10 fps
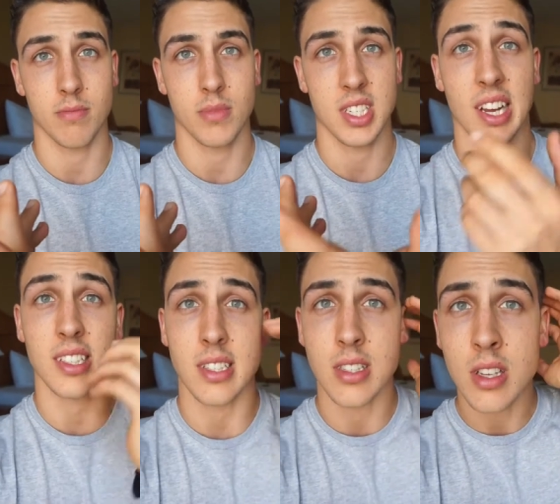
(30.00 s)
to
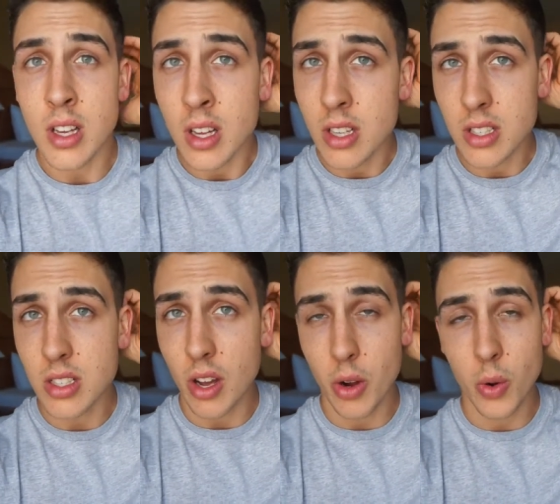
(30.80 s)
Texas.
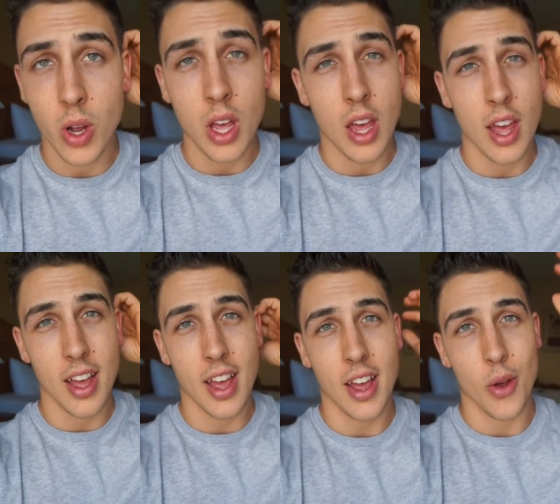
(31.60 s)
So
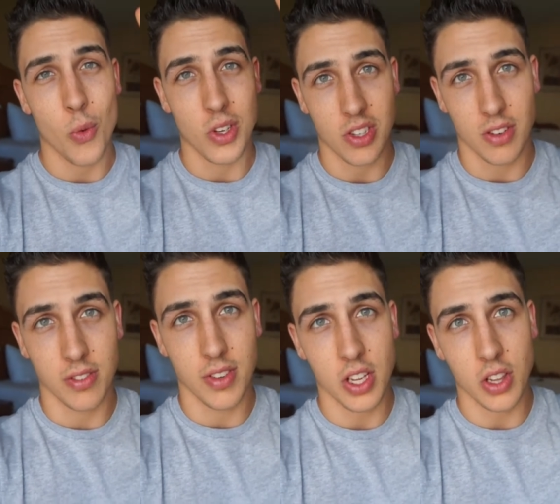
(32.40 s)
I want to start off
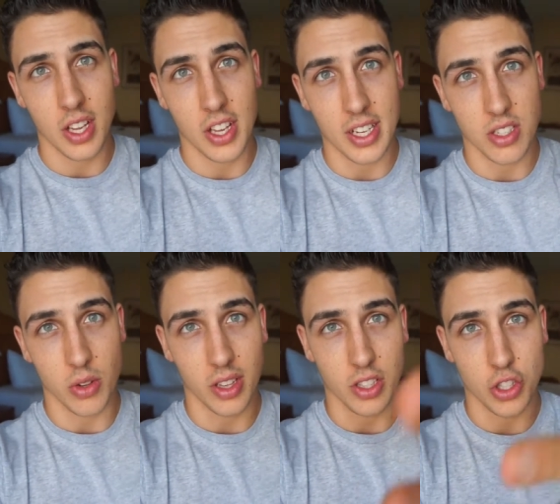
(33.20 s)
the video, let you guys
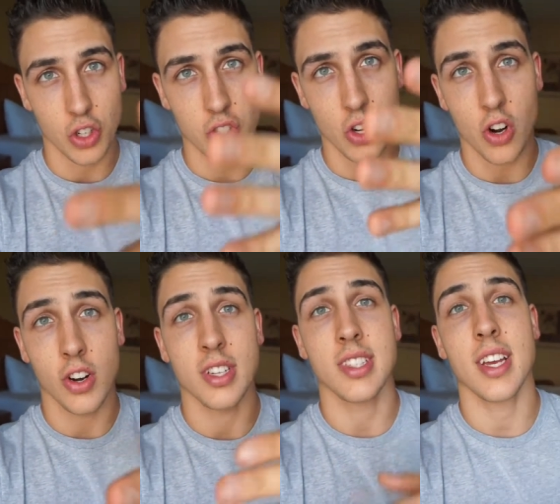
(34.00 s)
know that the shirts
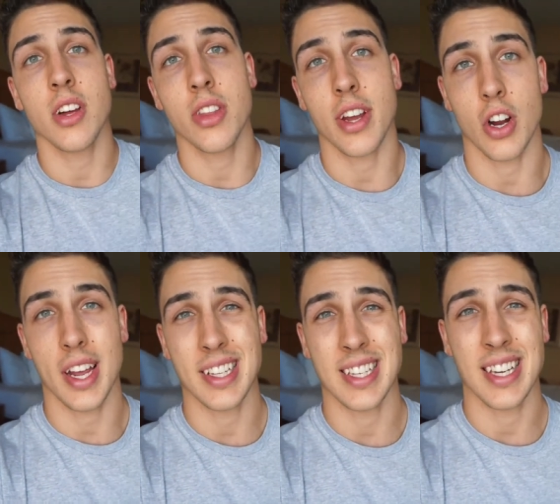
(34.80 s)
are on sale. They are
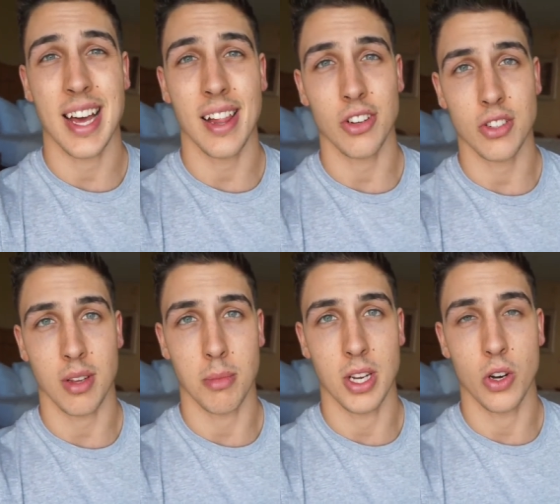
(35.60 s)
eighteen dollars.
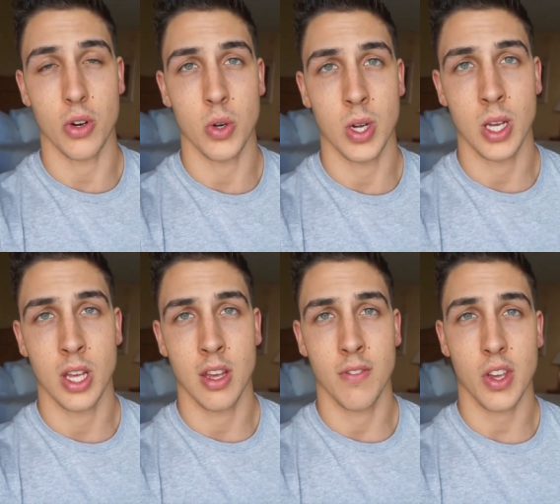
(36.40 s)
Let me know
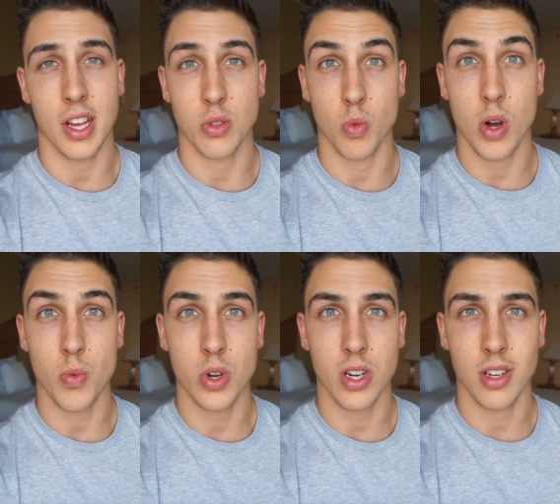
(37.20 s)
if you guys
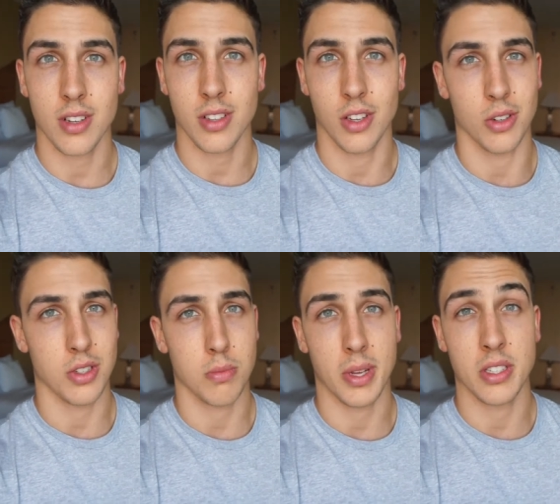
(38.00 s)
want one. You know,
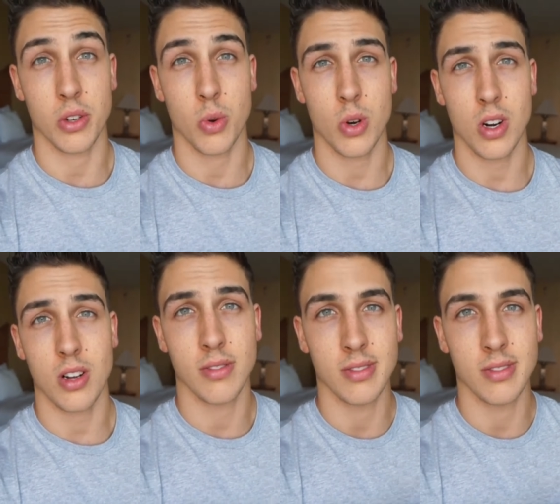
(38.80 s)
just place your order.